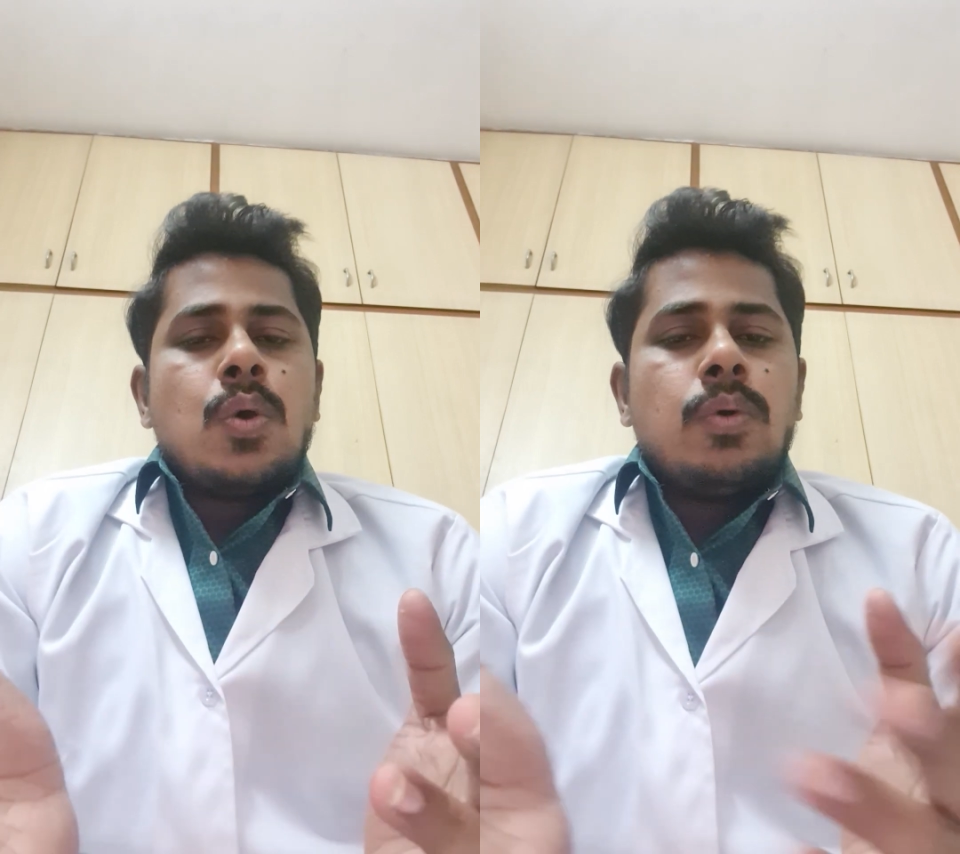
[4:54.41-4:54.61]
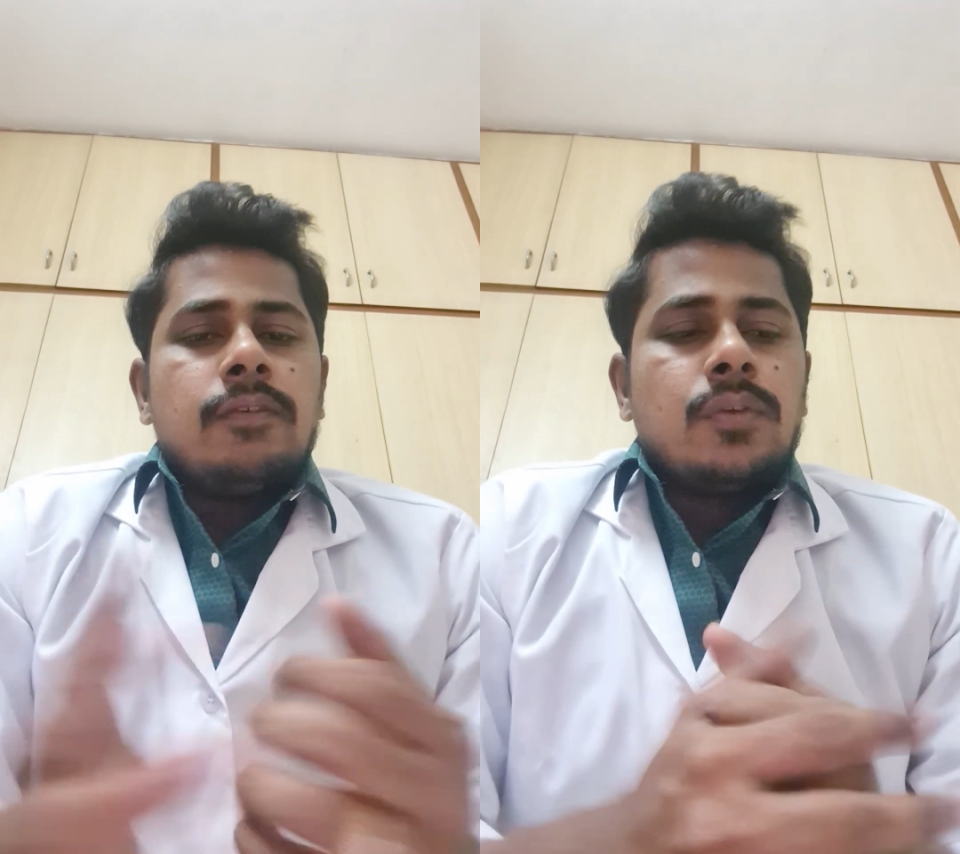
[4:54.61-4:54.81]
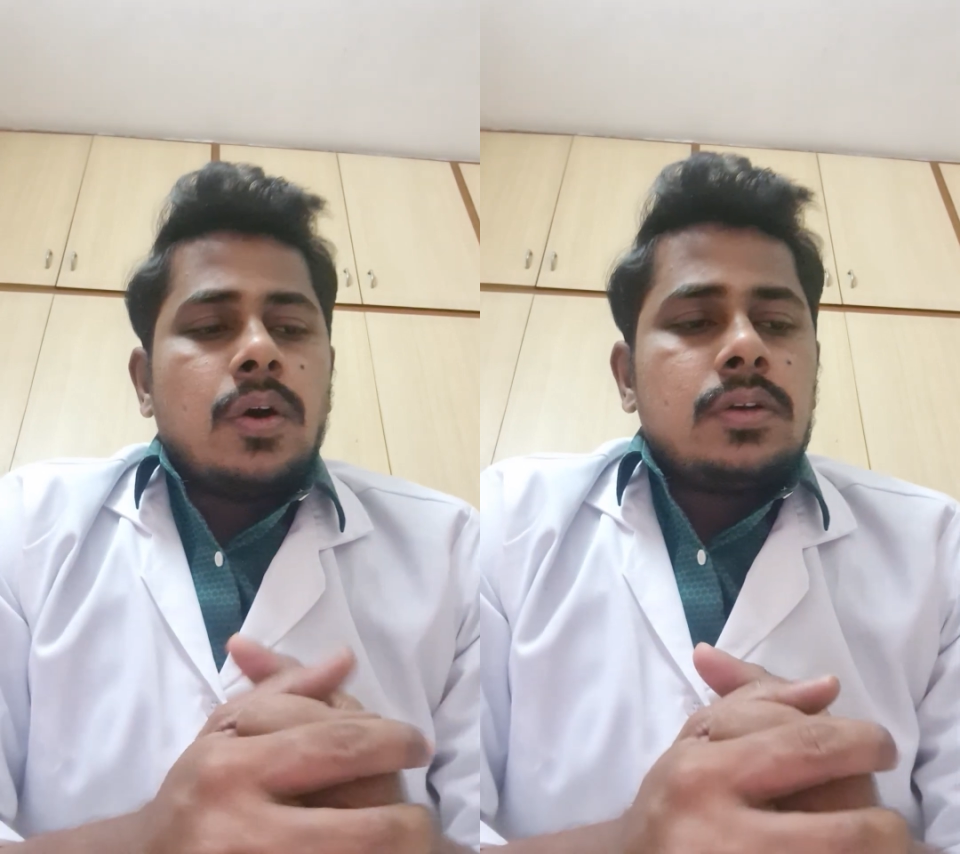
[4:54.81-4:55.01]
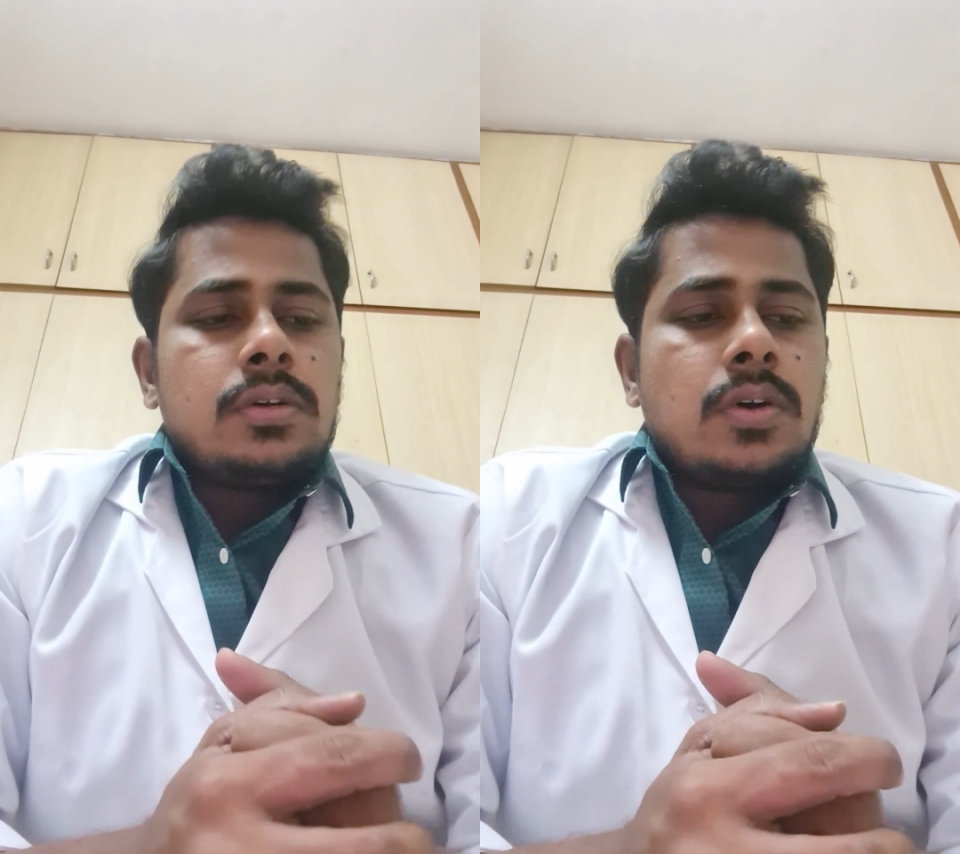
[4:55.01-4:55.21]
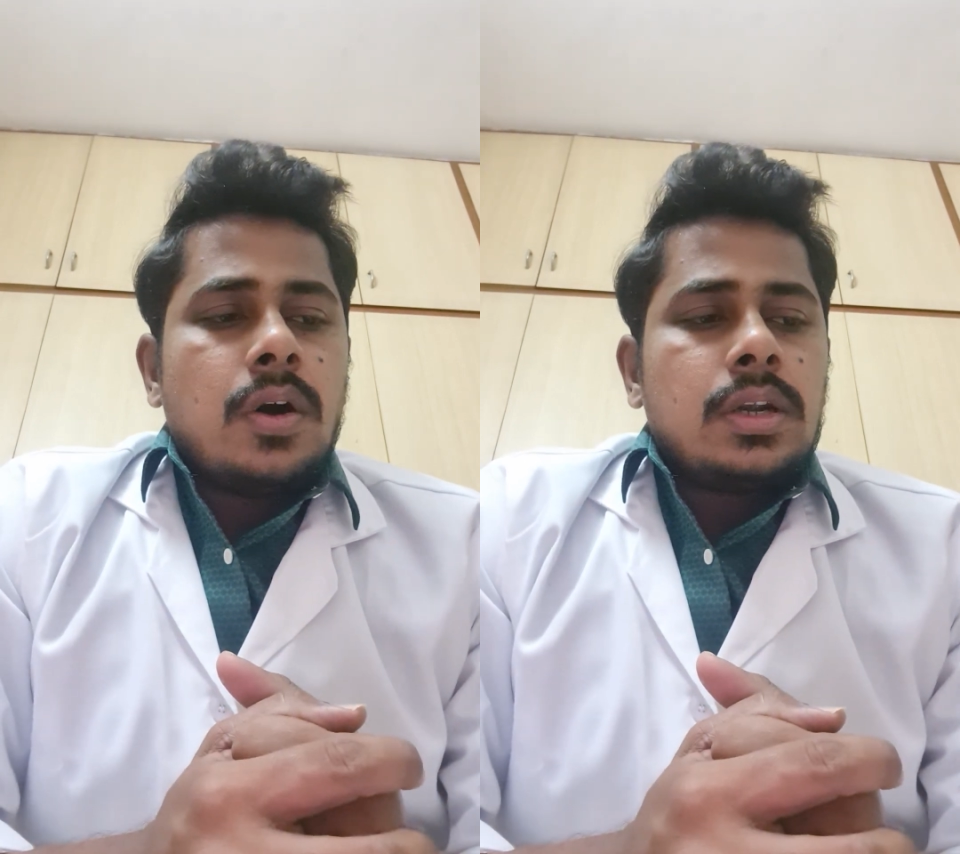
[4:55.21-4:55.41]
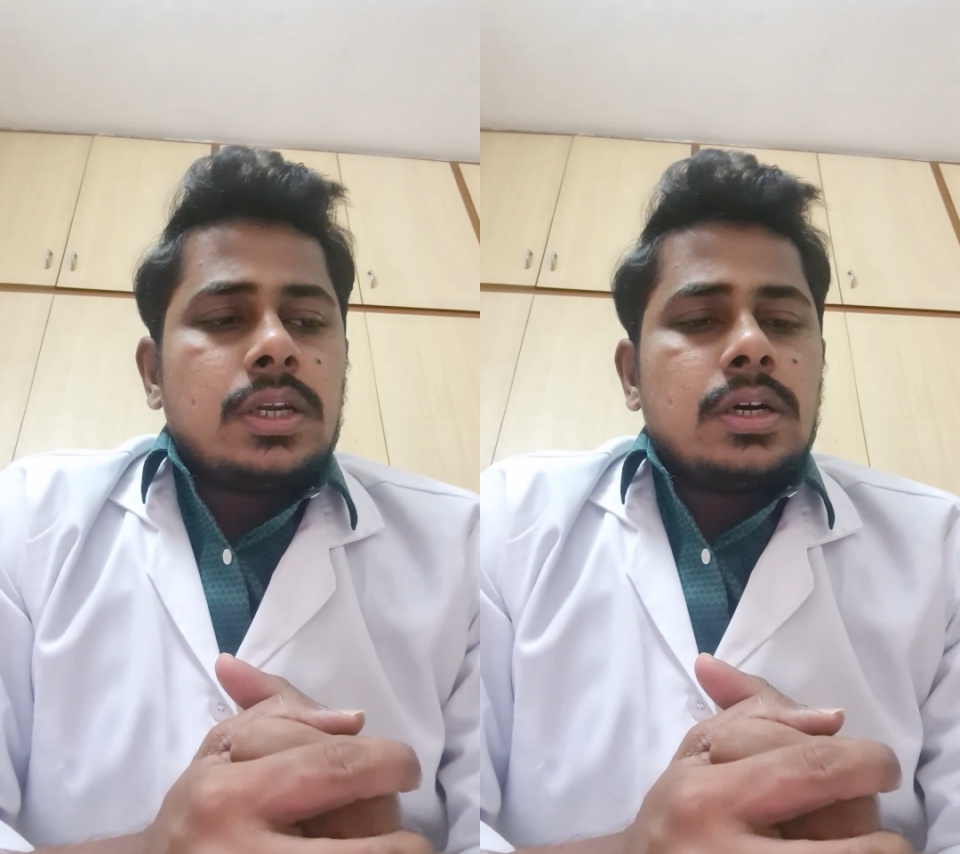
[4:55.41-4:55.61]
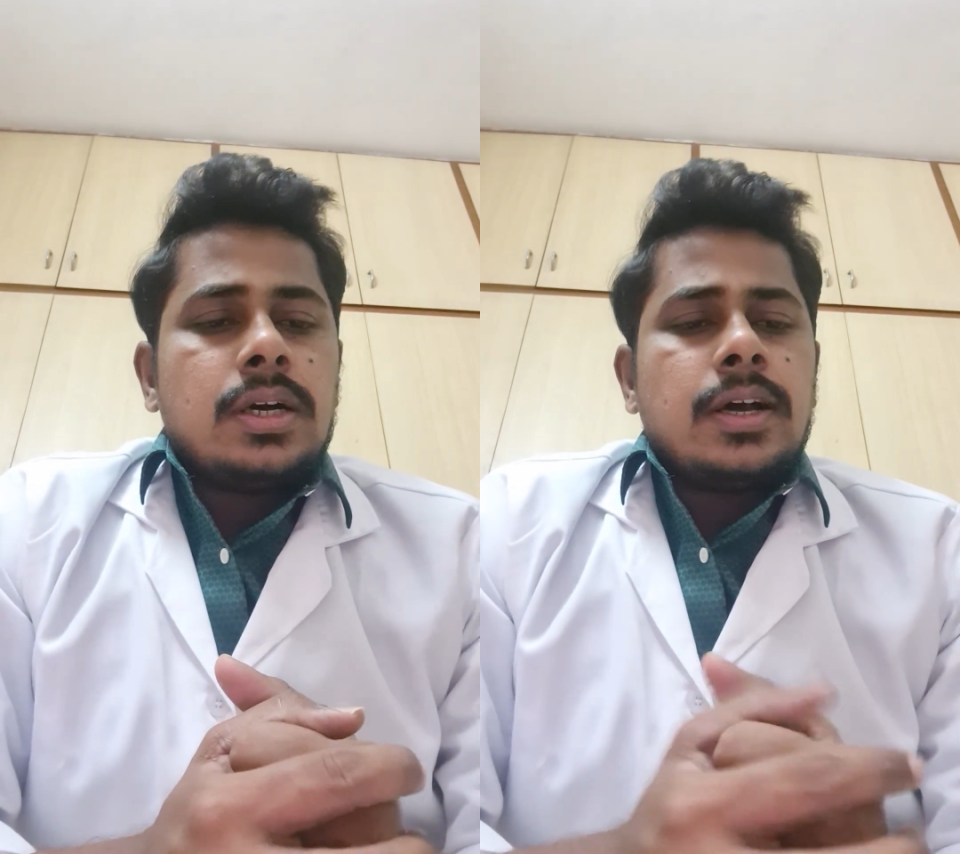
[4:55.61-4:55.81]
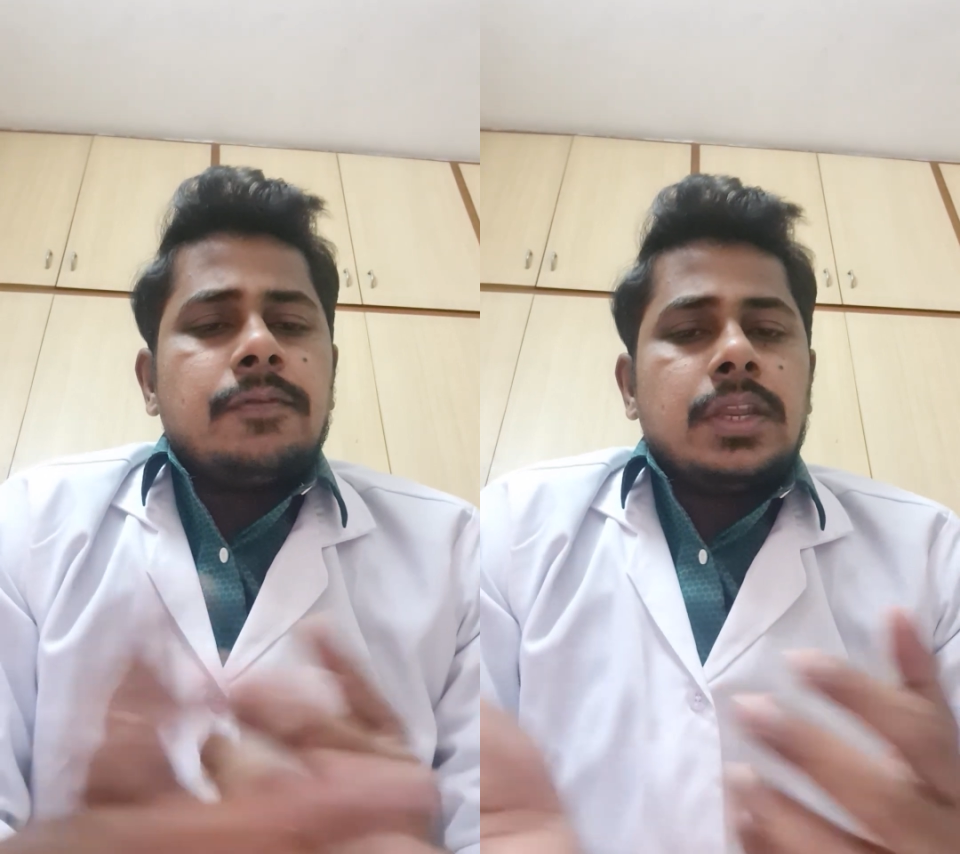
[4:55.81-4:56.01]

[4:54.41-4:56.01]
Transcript: who have not got a